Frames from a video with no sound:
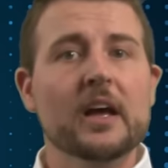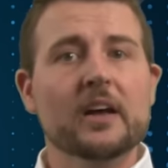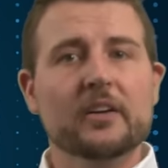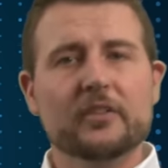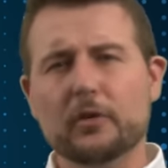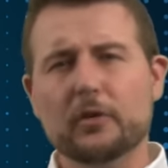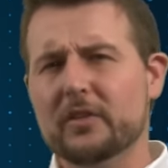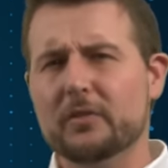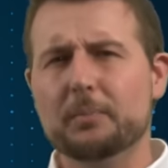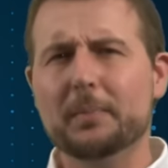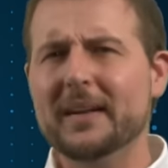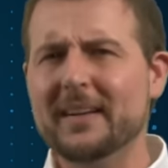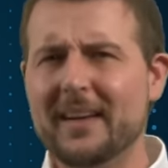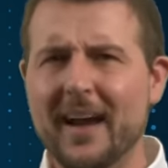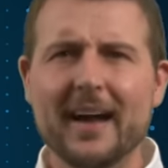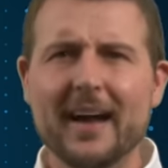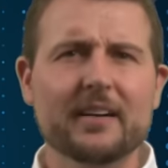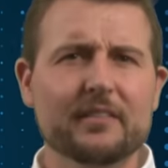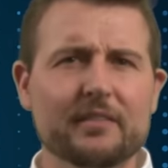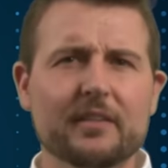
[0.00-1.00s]
So it's been
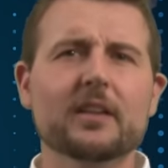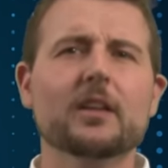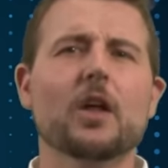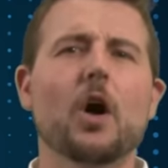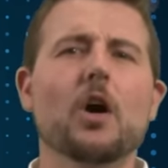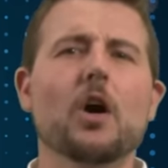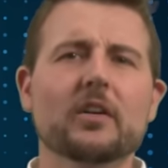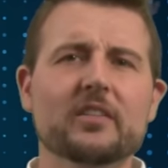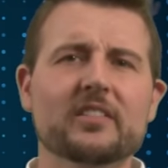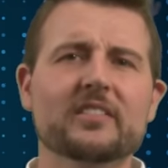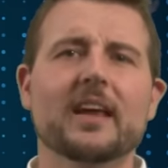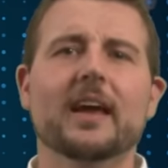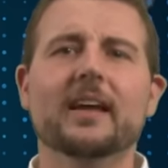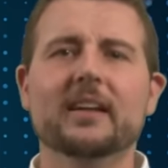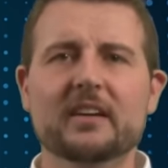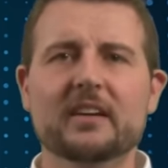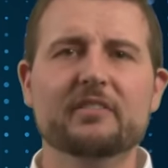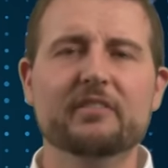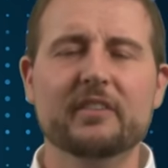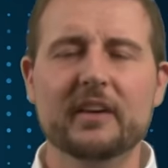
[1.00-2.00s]
kind of a
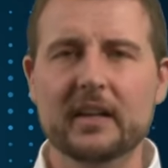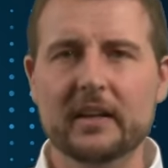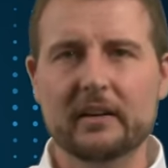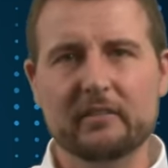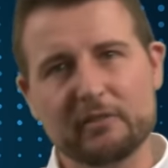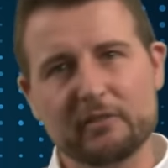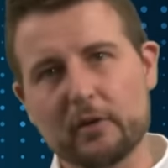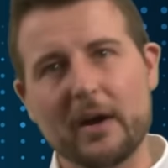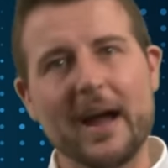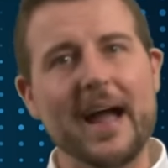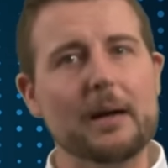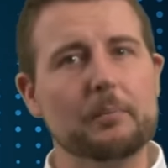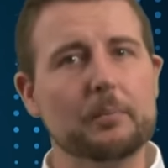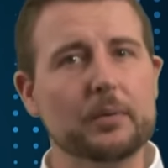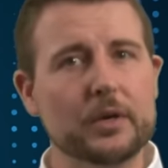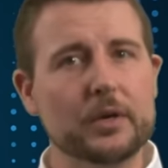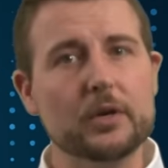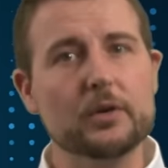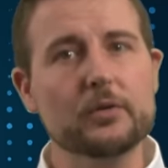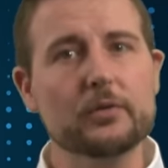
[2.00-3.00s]
long-standing feeling for
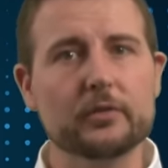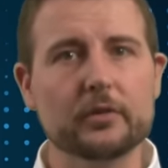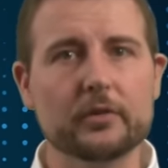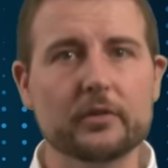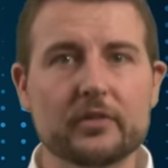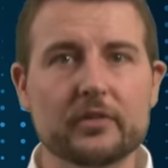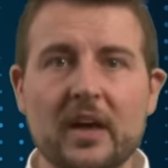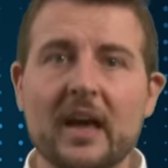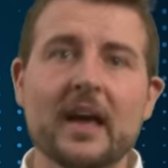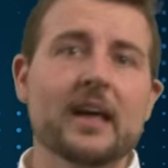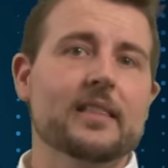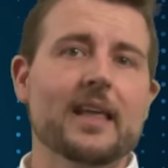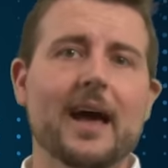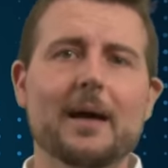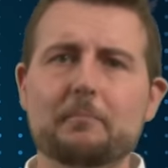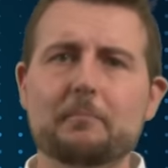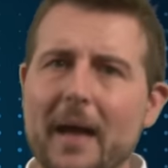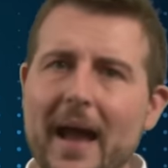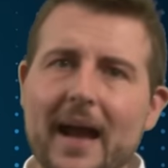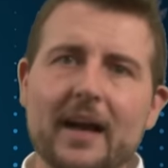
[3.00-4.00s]
Apple users
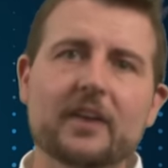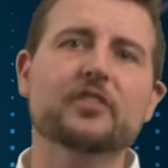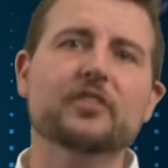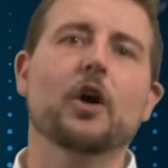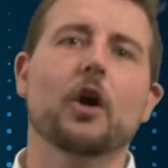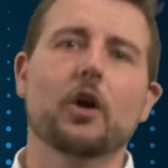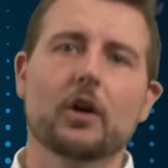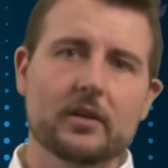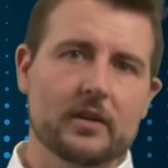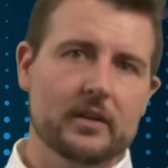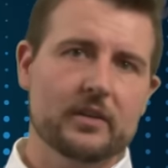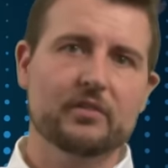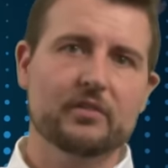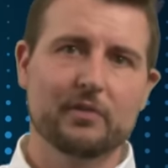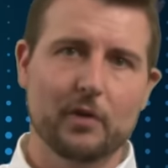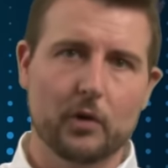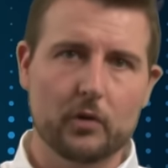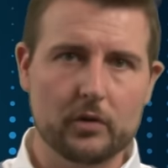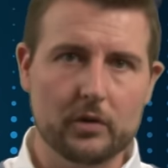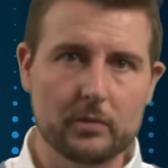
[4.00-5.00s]
that Macs aren't as
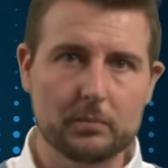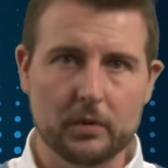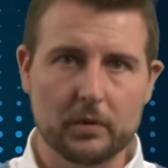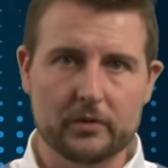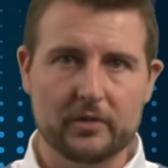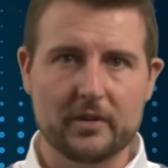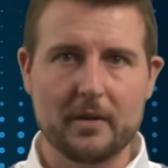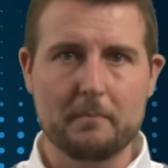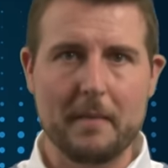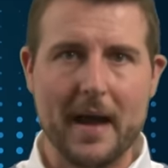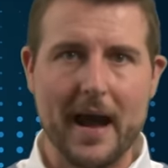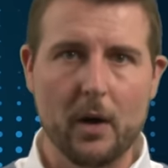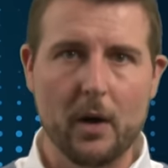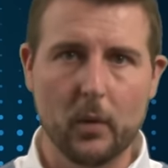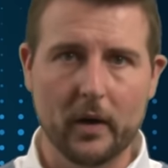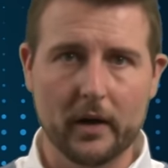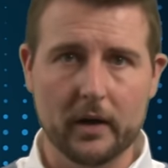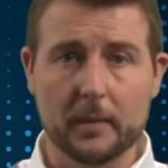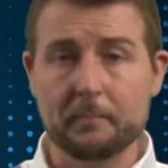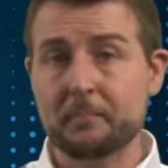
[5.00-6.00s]
vulnerable vulnerable to
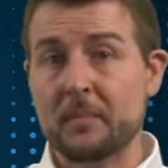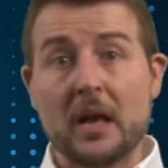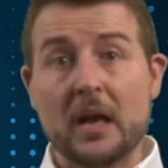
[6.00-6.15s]
malware.